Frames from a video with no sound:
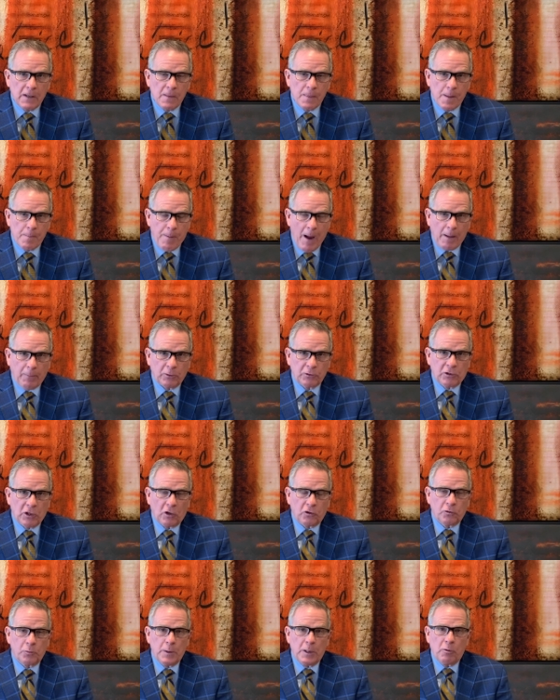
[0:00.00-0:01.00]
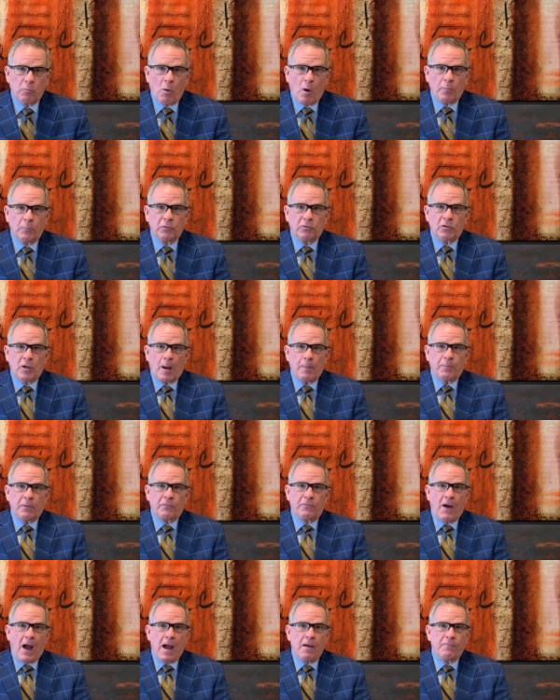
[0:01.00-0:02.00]
The Bible tells me in Romans chapter
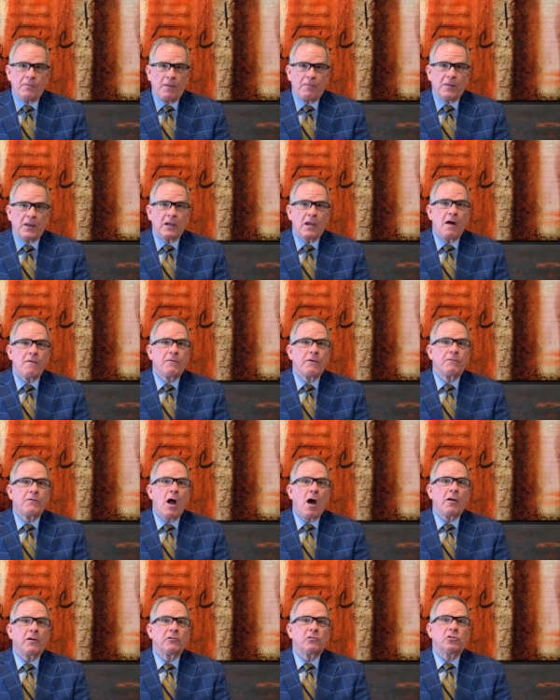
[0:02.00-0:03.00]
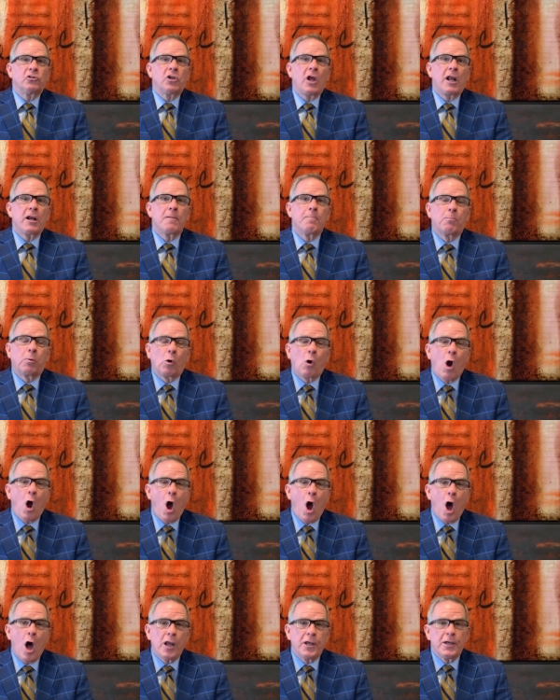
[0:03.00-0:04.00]
5 that the love of God is shed
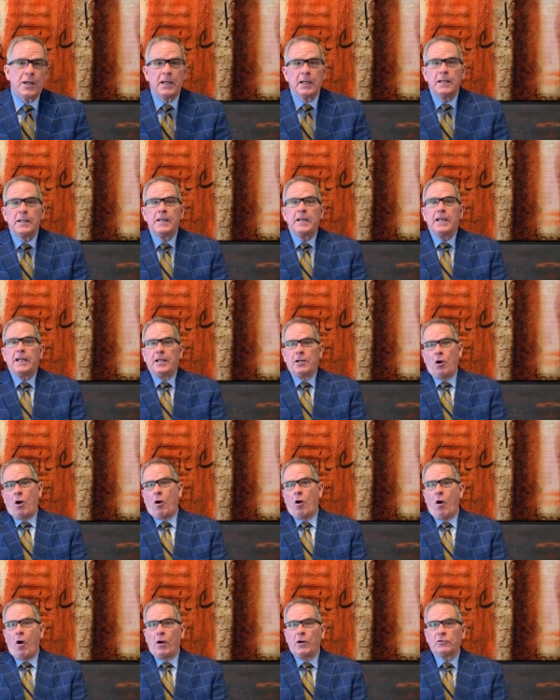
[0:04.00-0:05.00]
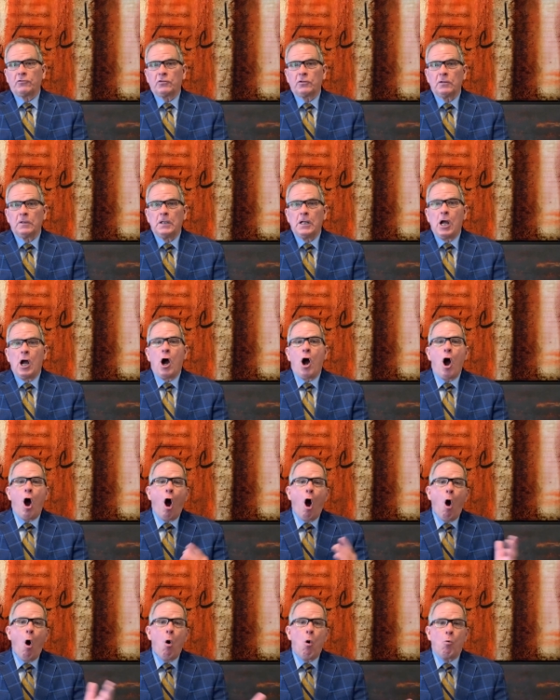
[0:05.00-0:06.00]
abroad in our hearts.
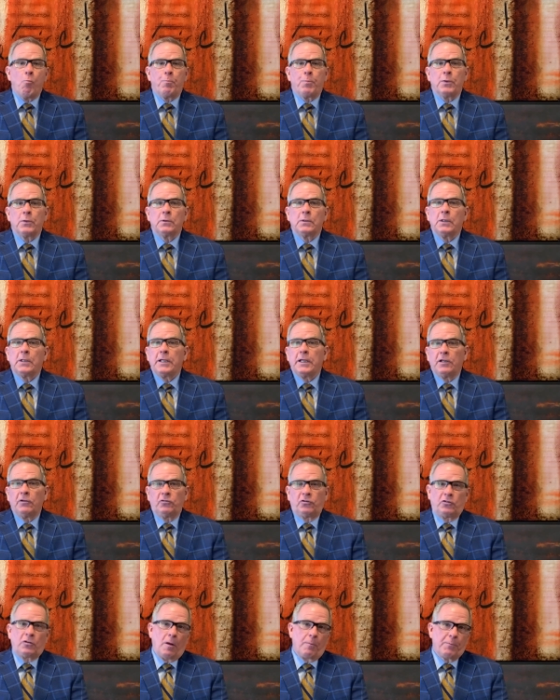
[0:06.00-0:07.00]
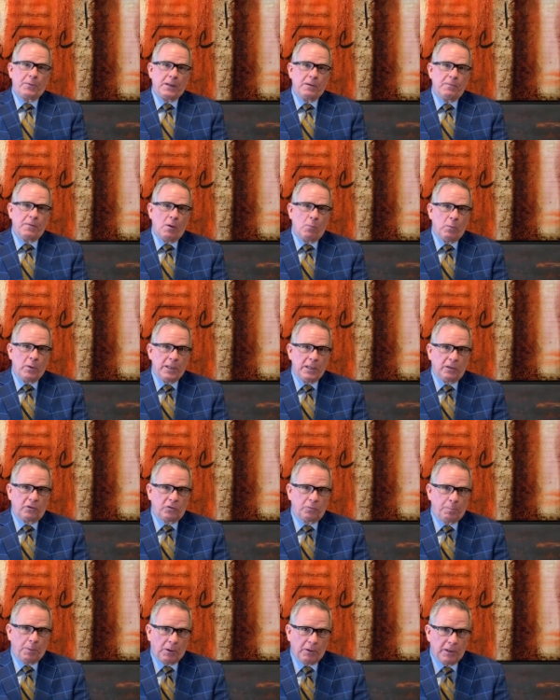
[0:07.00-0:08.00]
Hope, is something that we
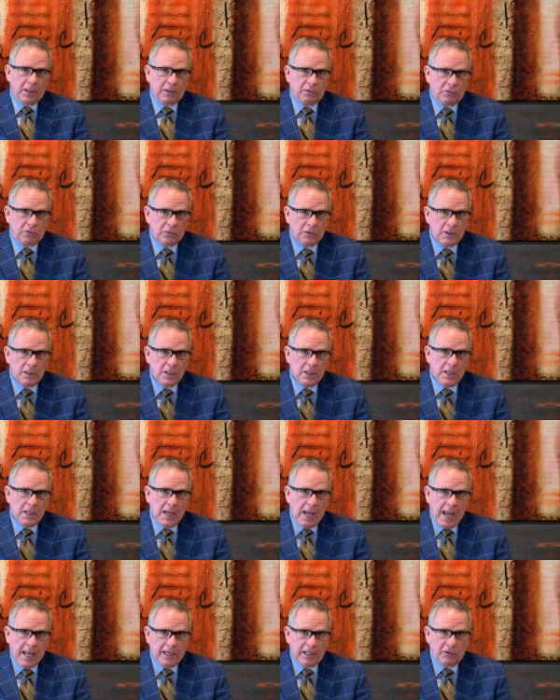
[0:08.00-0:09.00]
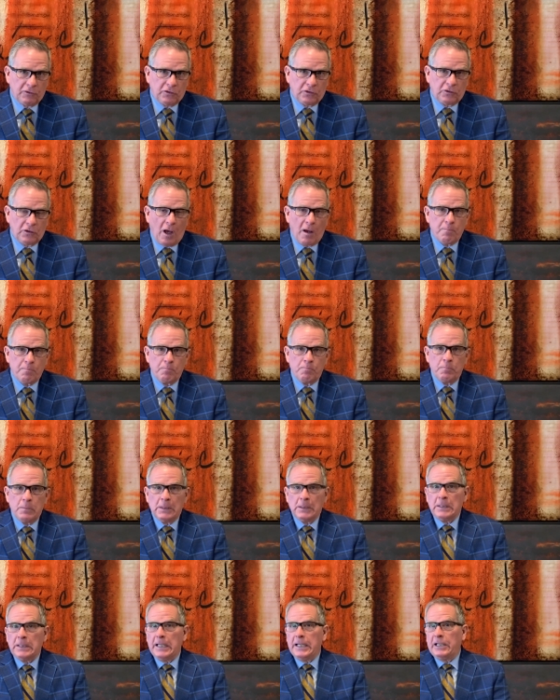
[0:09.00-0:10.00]
experience. And it's some,
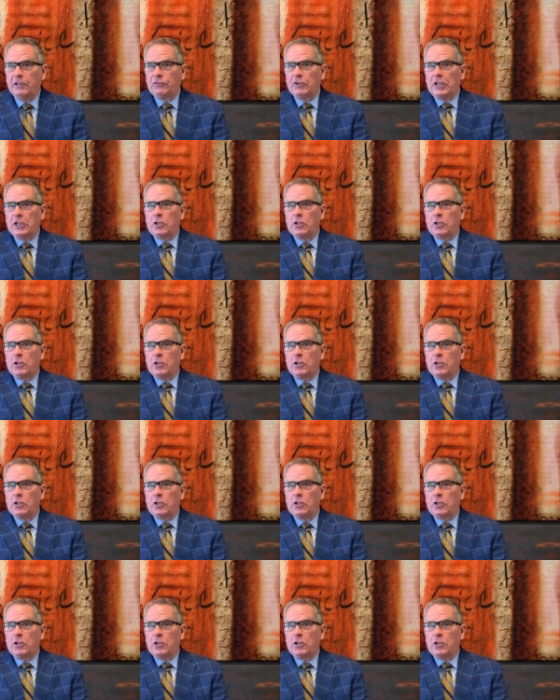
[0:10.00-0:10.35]
it is a